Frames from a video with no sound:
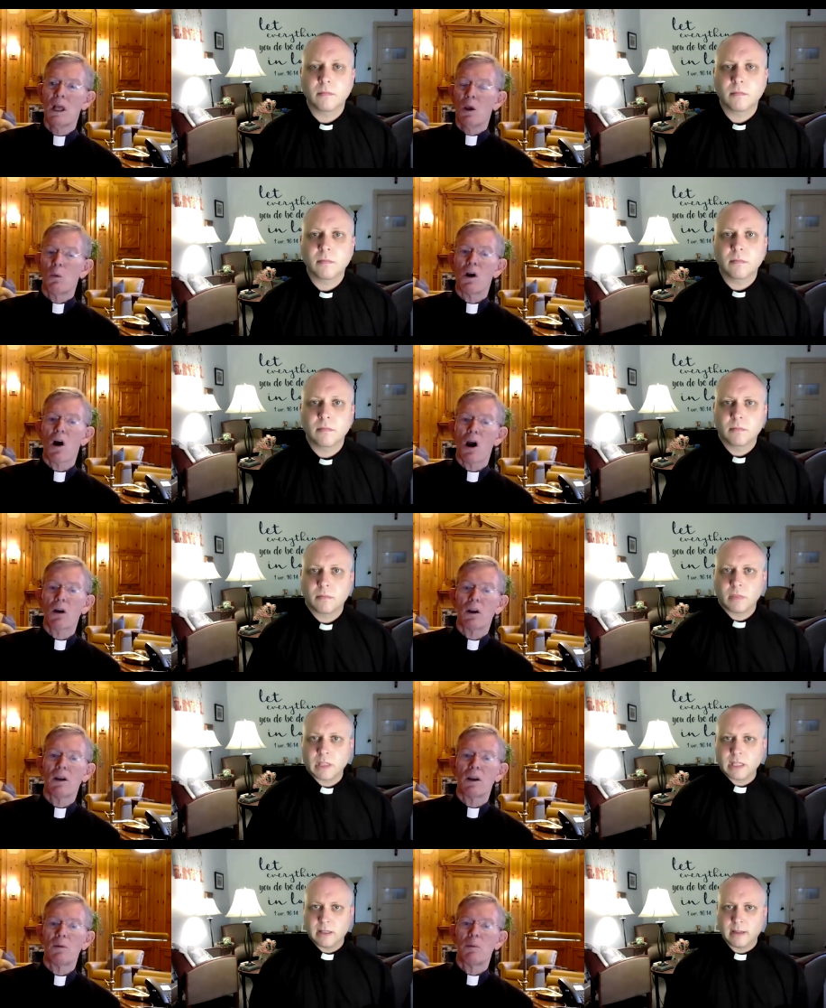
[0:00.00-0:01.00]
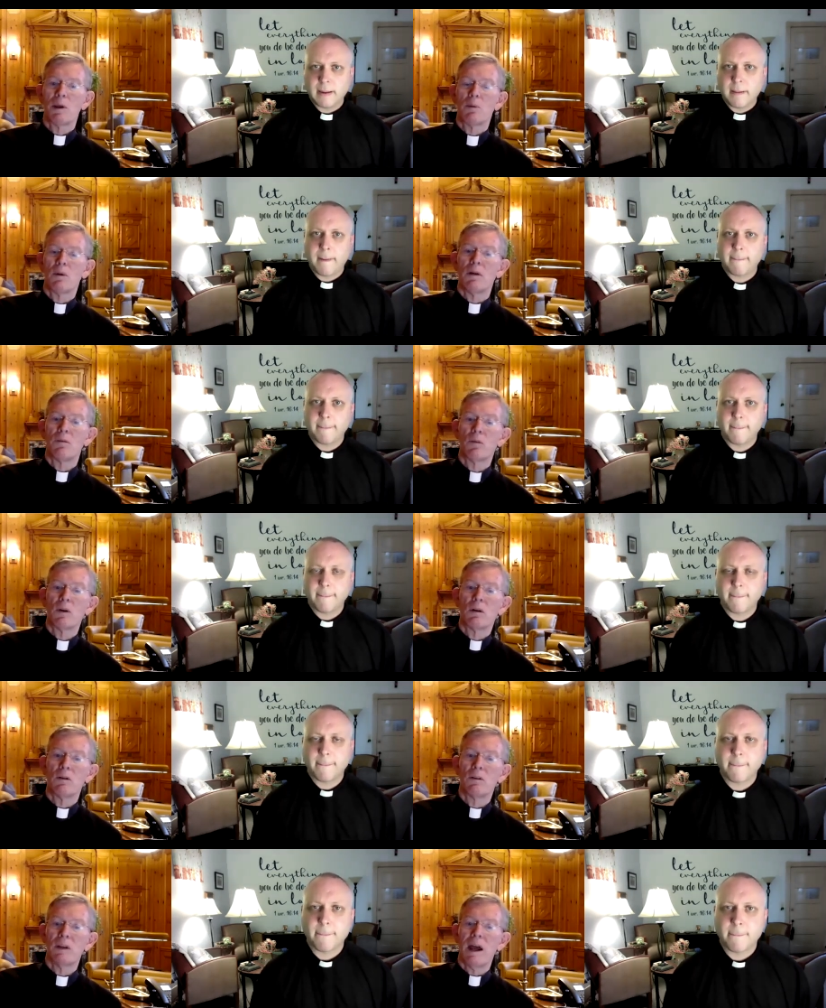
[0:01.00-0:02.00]
Speaker 1: We are going to need people of
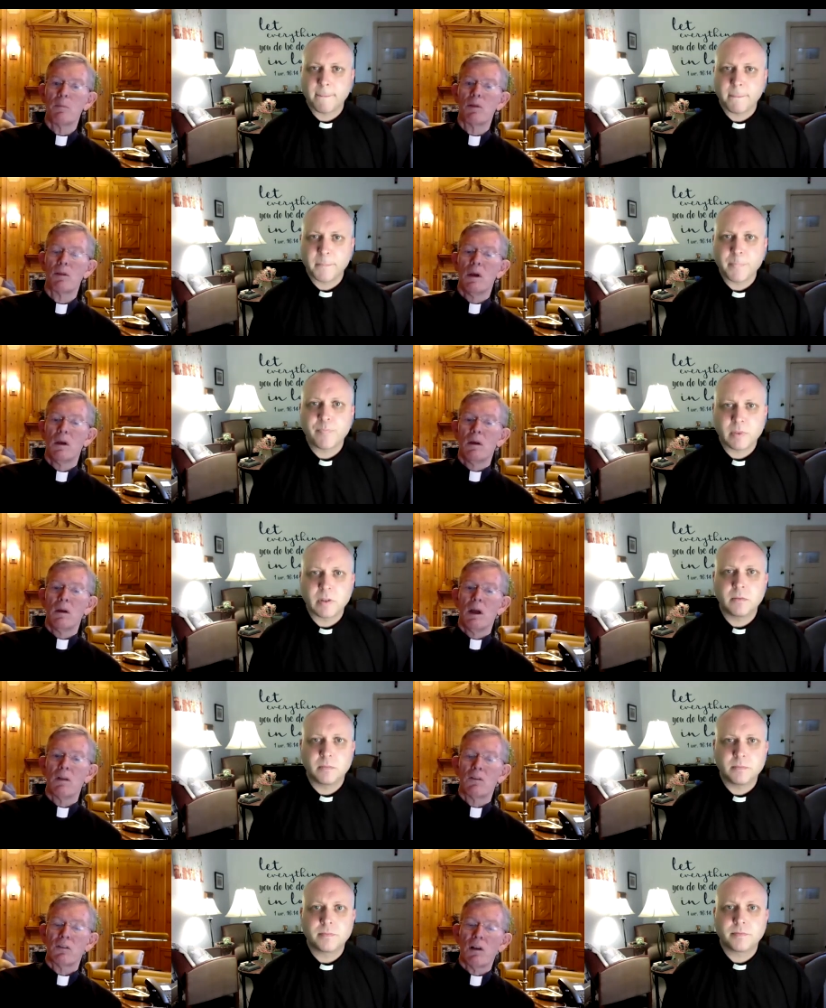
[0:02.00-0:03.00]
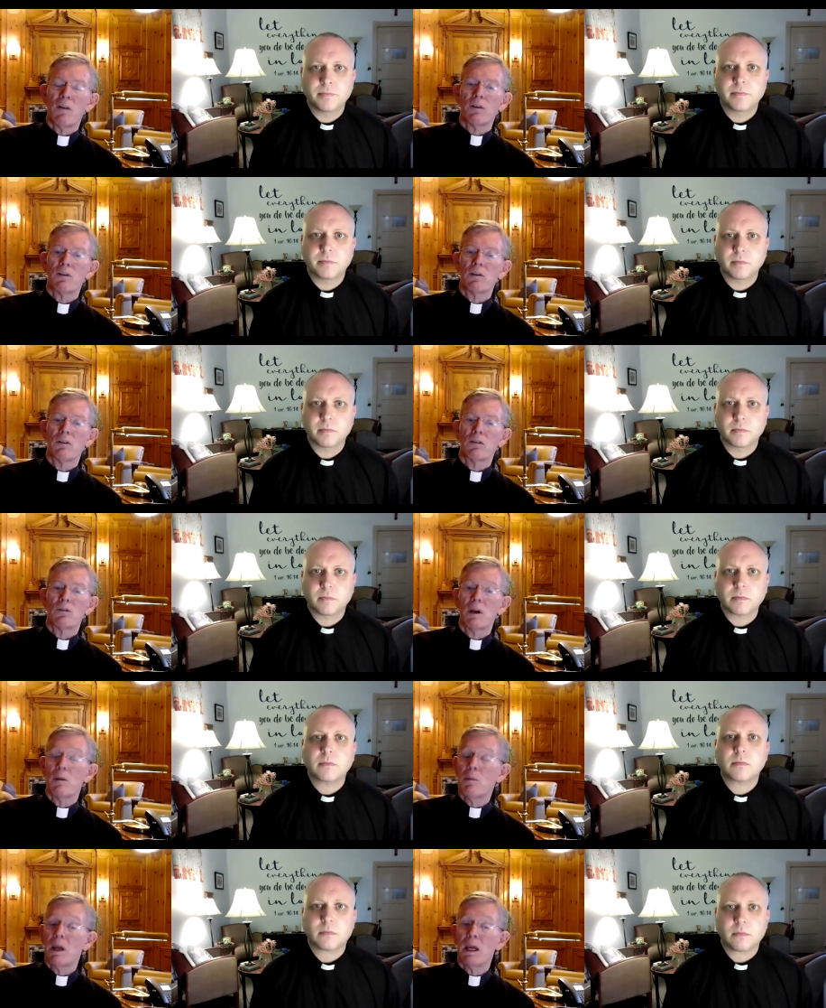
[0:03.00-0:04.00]
real depth and selflessness who
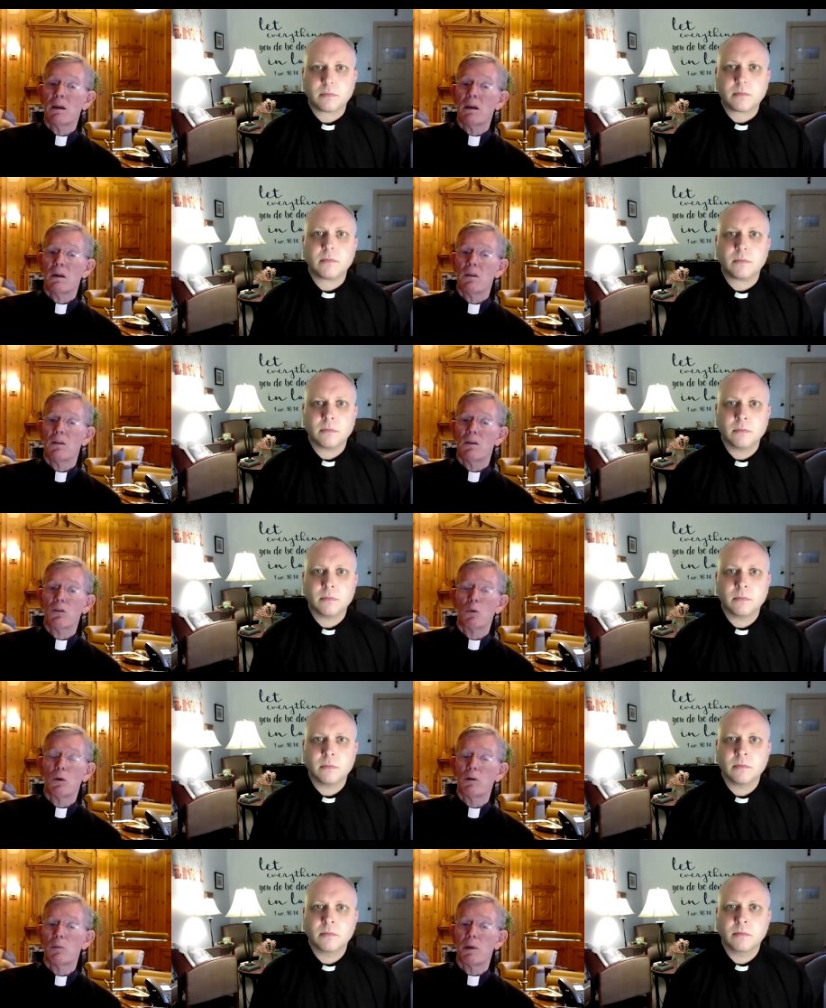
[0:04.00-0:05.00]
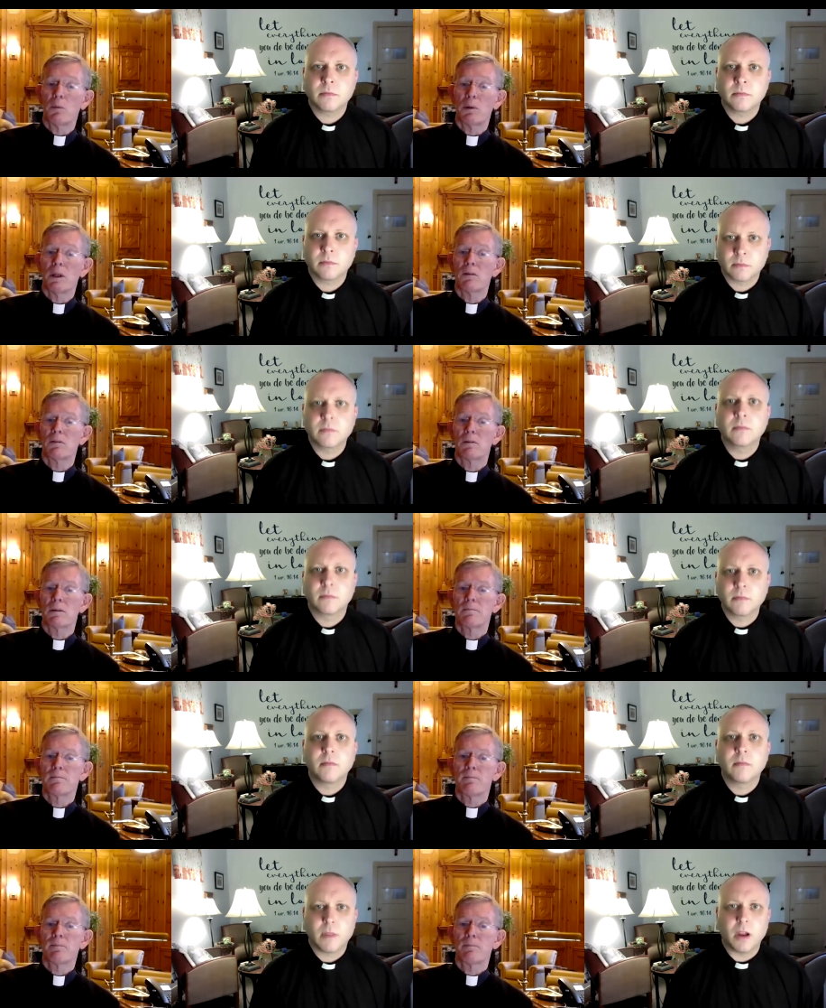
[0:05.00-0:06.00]
can make this world a better place.
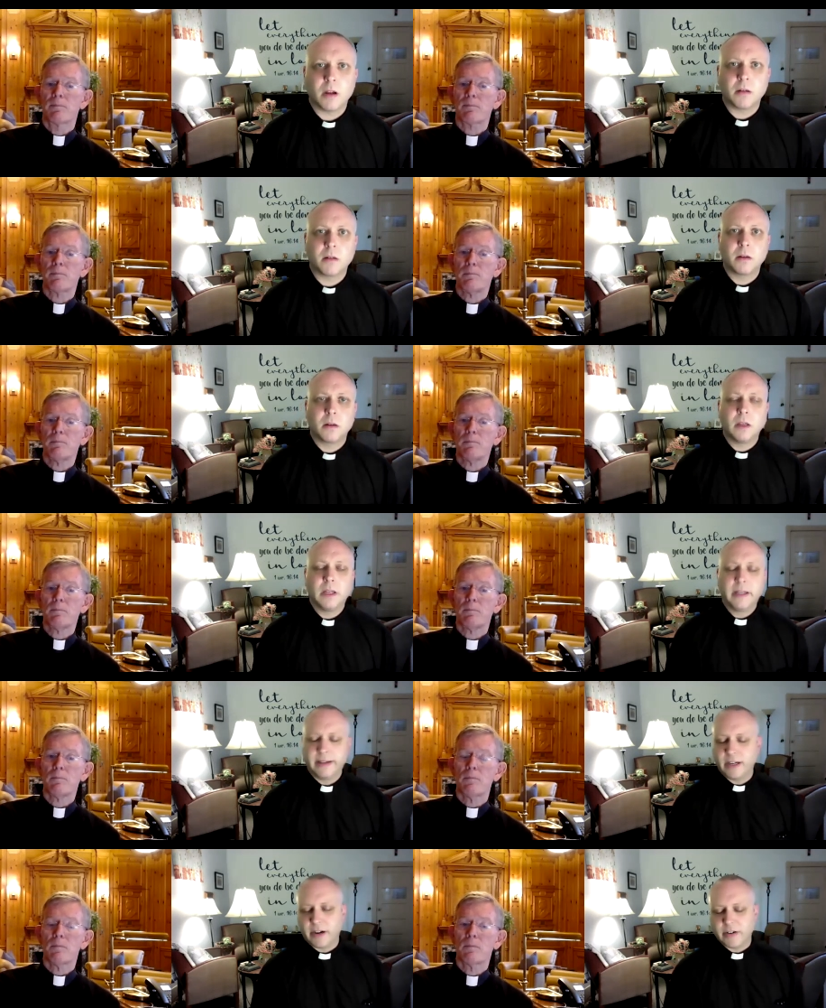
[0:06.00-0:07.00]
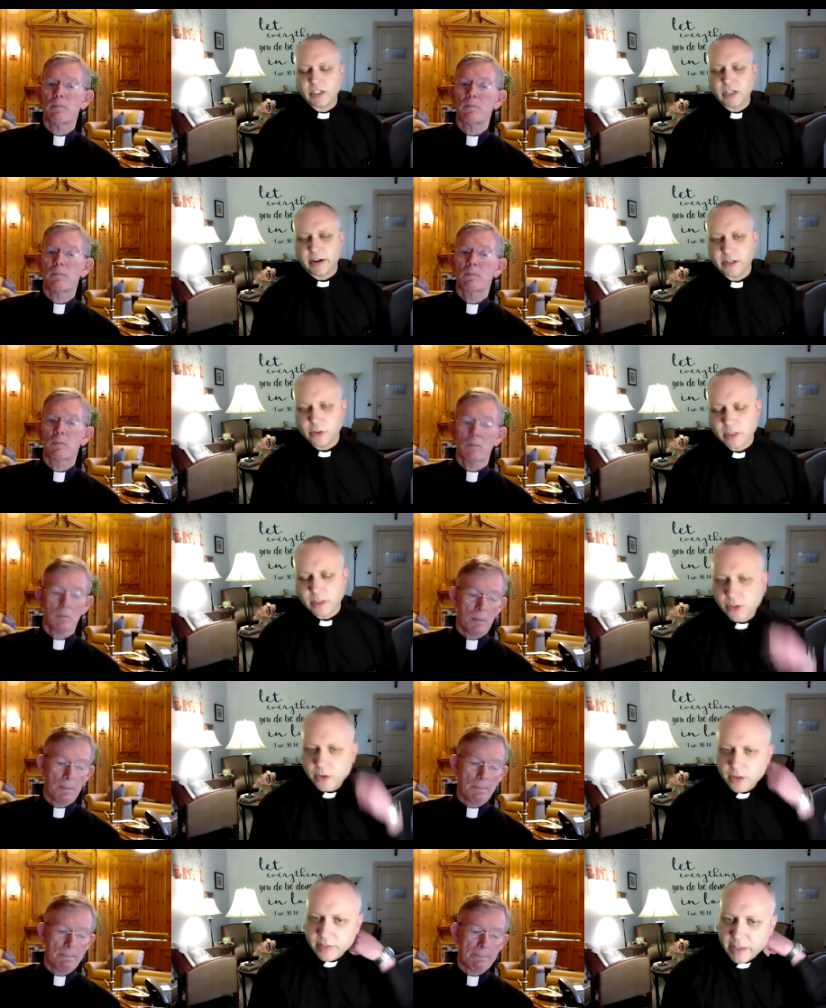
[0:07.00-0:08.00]
Speaker 2: Yeah, you know, I was talking to a
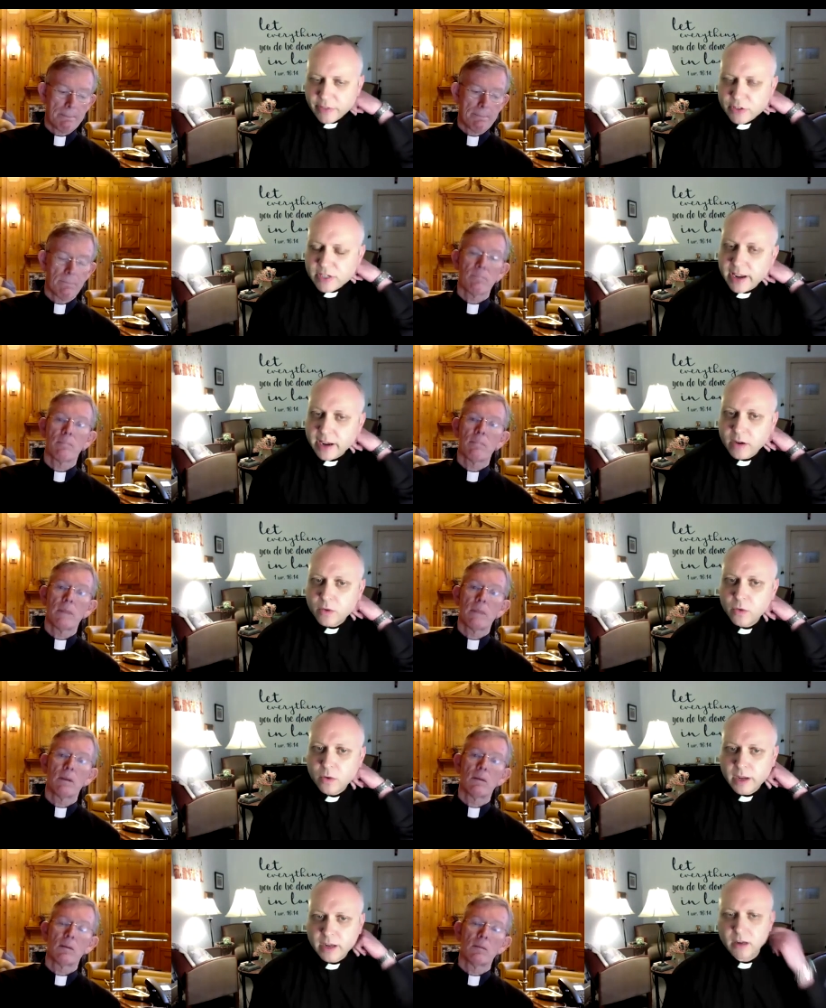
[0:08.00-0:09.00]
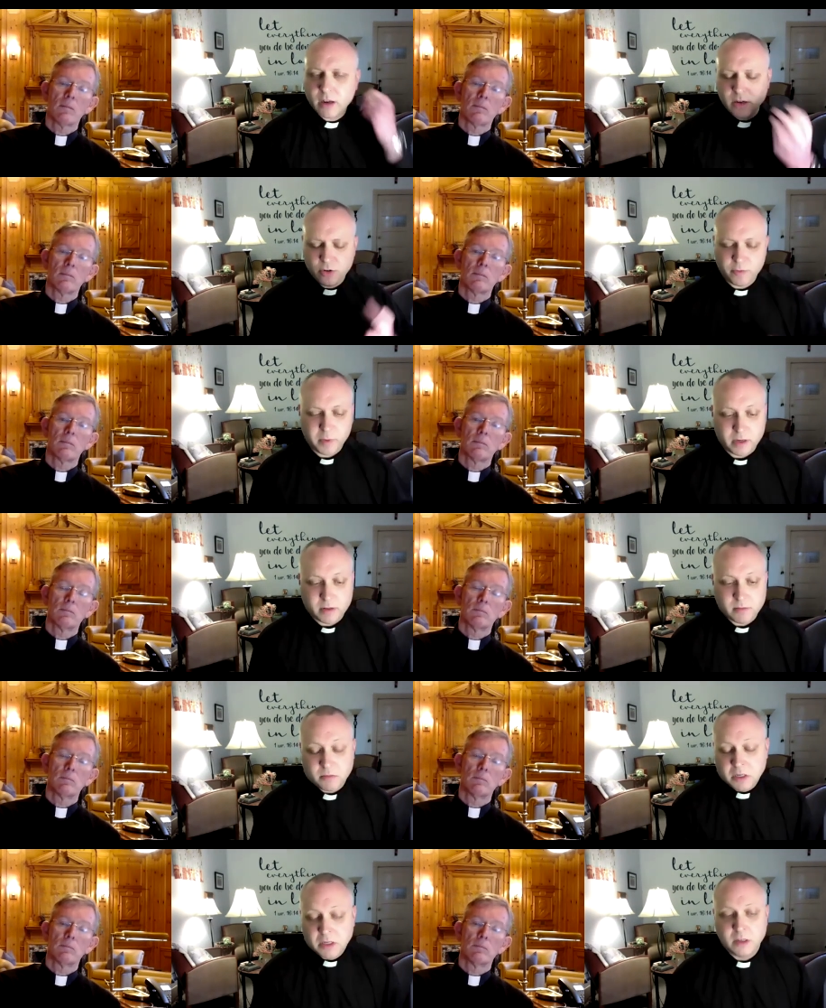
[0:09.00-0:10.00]
student the other day who, and you've
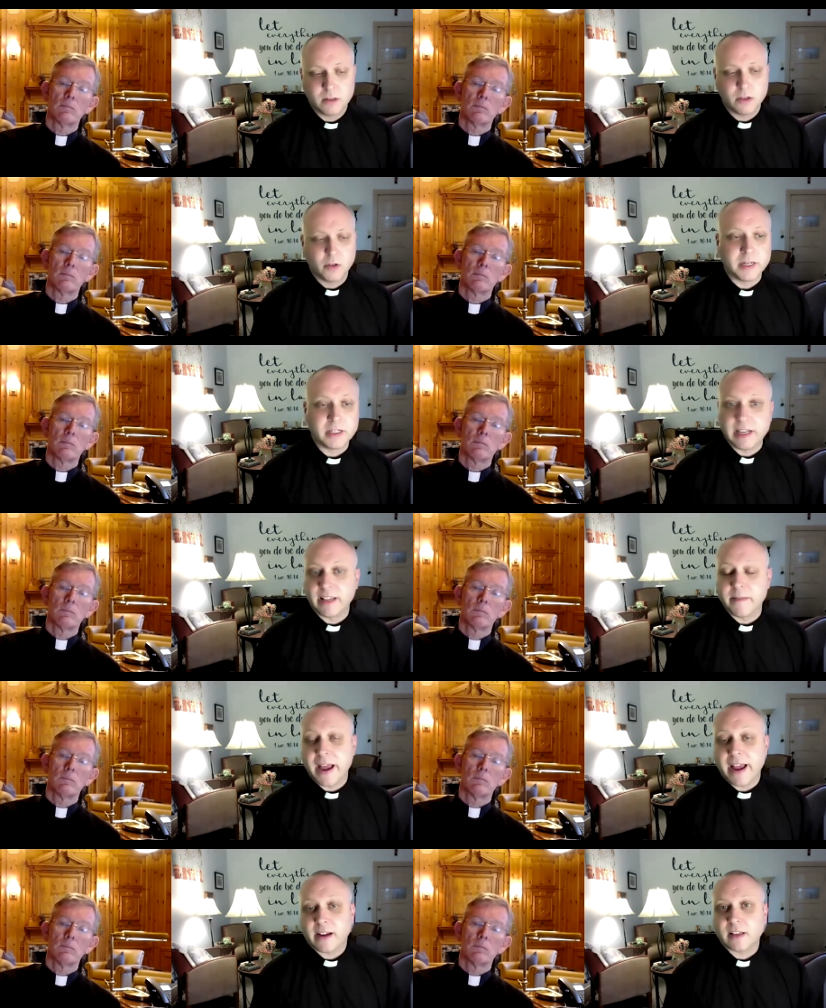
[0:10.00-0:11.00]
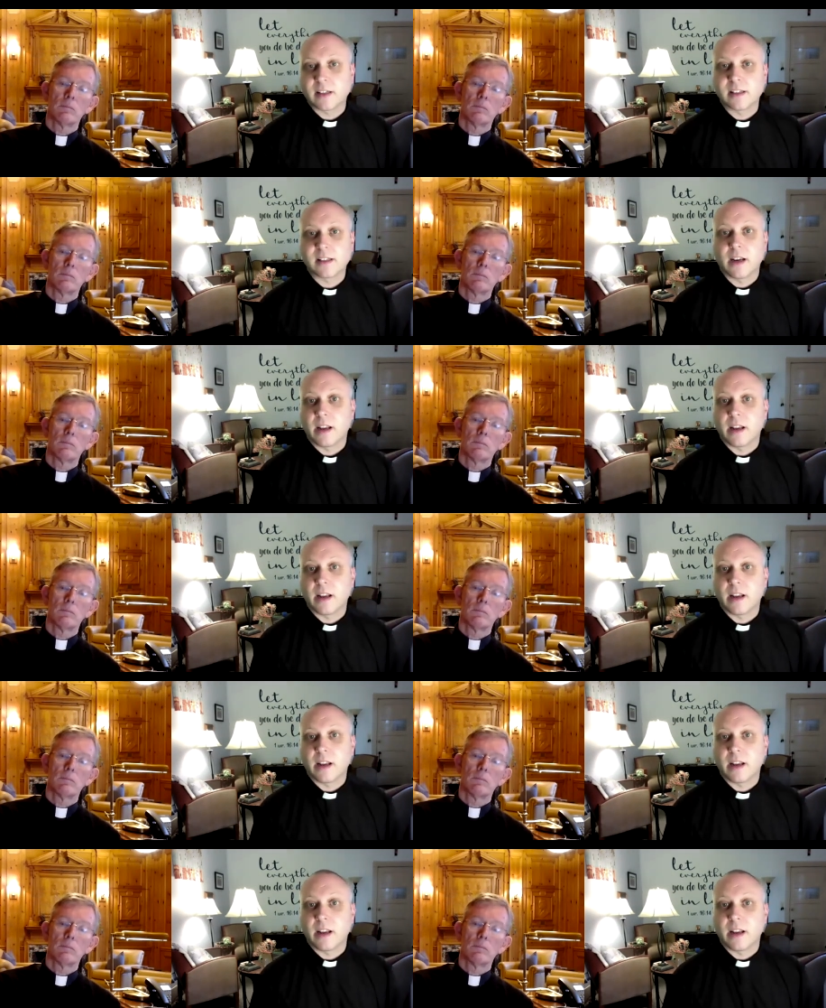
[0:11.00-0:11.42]
been you've been at daily mass and Sunday